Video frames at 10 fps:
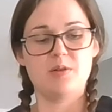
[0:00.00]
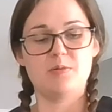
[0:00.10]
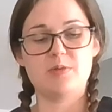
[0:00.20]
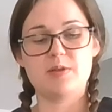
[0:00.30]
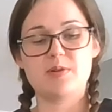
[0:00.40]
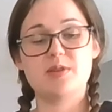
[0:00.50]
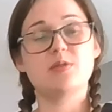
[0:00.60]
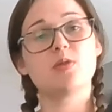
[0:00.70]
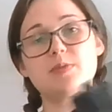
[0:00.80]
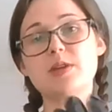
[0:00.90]
We would
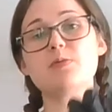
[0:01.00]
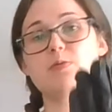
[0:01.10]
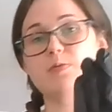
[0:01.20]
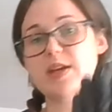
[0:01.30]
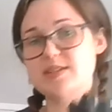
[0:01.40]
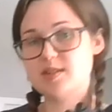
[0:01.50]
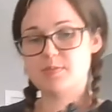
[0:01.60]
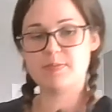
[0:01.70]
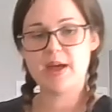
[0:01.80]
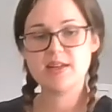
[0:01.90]
normally raise the
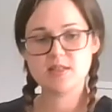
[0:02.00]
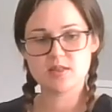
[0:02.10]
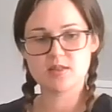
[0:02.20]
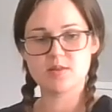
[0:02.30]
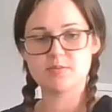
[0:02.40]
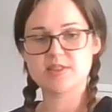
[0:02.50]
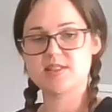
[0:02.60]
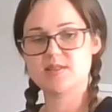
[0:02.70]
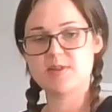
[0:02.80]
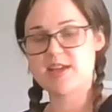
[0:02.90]
bed, but
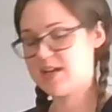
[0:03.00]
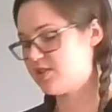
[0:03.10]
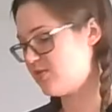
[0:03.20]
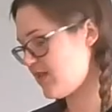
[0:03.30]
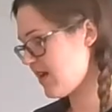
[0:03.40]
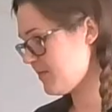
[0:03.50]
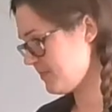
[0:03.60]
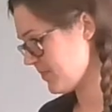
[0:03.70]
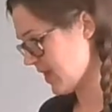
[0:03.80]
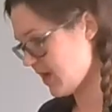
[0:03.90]
since we can't do that,
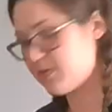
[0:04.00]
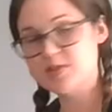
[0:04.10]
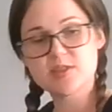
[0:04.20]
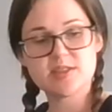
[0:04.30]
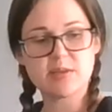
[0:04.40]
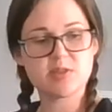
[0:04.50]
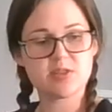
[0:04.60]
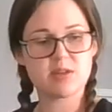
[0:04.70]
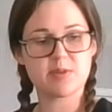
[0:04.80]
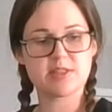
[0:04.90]
I will just
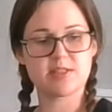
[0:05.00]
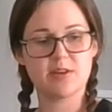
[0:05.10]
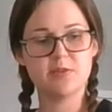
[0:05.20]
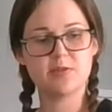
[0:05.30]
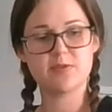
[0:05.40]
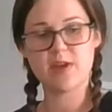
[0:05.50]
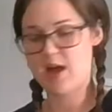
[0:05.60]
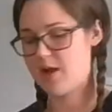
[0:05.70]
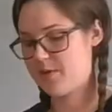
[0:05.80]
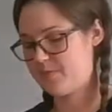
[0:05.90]
demonstrate myself.
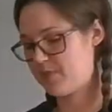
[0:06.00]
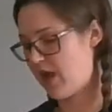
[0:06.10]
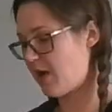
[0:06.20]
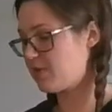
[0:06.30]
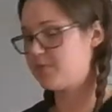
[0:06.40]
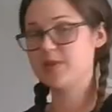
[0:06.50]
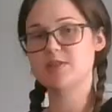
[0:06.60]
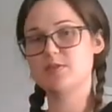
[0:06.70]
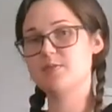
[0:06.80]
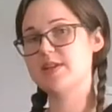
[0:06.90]
I would put
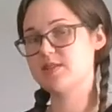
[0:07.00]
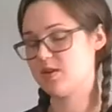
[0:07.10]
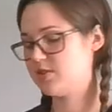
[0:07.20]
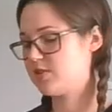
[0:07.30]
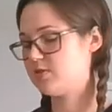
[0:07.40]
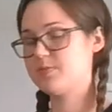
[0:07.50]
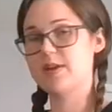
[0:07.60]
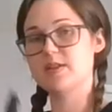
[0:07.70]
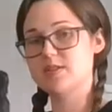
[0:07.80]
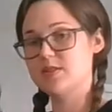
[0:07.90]
toothpaste on the
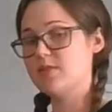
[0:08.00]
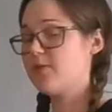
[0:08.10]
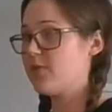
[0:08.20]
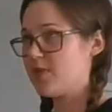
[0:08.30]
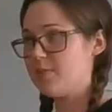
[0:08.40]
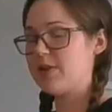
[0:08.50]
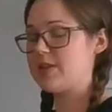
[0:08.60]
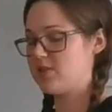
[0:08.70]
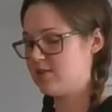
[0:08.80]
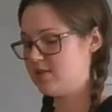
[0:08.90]
toothbrush for the
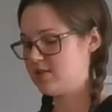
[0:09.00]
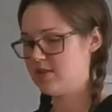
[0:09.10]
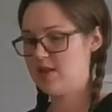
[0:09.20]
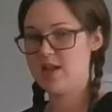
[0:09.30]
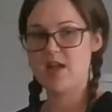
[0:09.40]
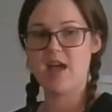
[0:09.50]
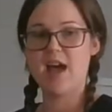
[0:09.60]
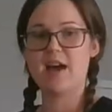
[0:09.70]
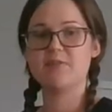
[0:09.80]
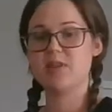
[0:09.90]
patient,
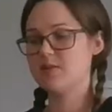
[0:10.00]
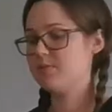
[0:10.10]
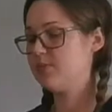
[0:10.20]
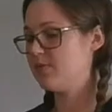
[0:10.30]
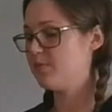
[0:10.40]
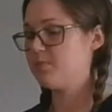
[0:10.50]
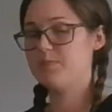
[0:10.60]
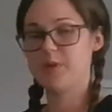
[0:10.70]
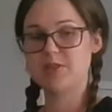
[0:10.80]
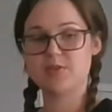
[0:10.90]
have them
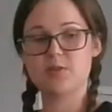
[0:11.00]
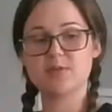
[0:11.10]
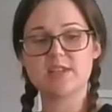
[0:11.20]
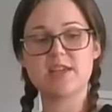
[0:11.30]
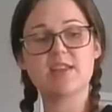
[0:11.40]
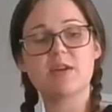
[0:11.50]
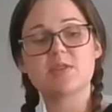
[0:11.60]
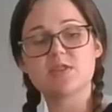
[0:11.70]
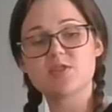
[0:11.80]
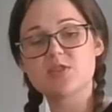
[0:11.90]
brush their own teeth, I would
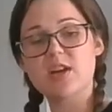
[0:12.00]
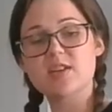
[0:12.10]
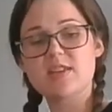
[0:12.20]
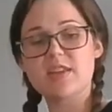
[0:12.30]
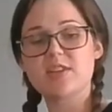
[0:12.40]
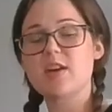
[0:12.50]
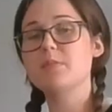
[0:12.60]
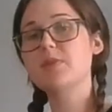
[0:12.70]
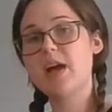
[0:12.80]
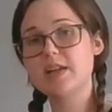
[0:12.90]
instruct that the
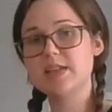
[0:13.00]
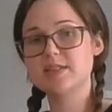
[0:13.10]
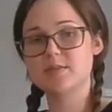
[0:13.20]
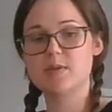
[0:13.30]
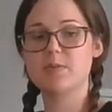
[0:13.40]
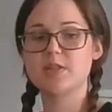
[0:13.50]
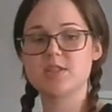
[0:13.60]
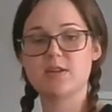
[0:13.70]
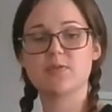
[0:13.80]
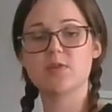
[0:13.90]
gum line needs to be brushed
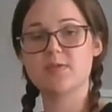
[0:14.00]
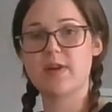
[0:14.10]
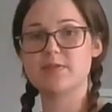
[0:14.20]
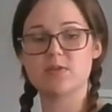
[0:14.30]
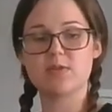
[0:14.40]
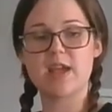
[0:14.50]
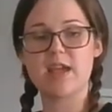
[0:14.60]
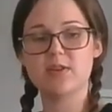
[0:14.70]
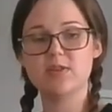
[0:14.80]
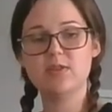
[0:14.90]
at a 45-degree
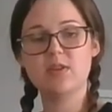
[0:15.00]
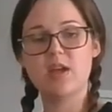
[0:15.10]
angle.